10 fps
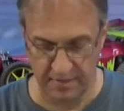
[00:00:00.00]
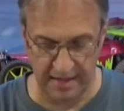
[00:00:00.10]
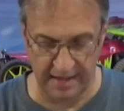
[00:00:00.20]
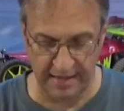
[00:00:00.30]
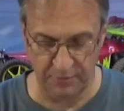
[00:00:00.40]

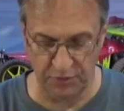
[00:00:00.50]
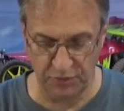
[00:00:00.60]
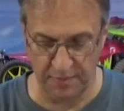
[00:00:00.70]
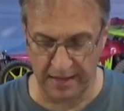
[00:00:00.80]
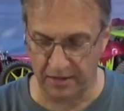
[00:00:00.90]
And I'm going
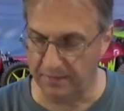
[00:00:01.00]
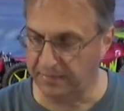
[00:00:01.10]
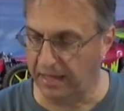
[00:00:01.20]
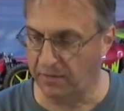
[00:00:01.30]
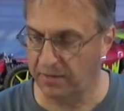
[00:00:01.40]
to back up now.